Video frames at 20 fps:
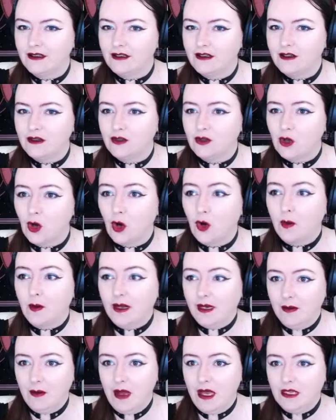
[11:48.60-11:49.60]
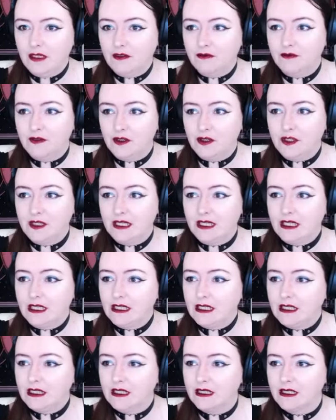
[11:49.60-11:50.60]
So many pairs of fox
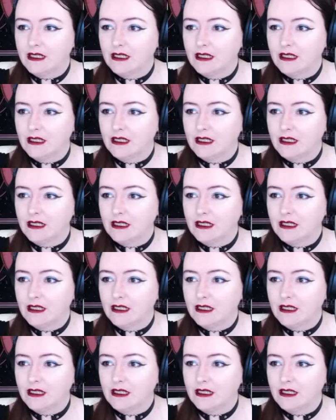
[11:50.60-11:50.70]
ears